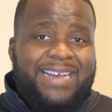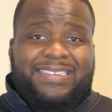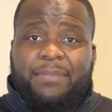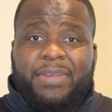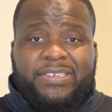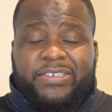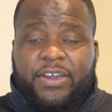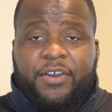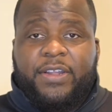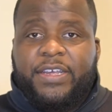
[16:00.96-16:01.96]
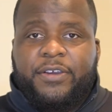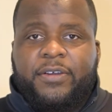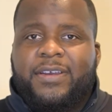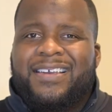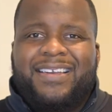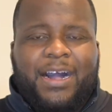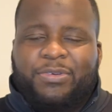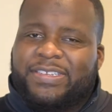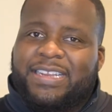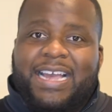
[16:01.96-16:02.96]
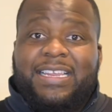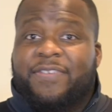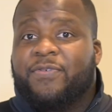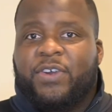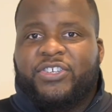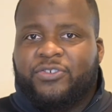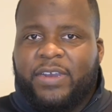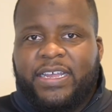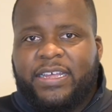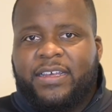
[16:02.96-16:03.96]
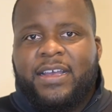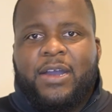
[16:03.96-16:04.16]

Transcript: As I mentioned earlier, I was slightly frustrated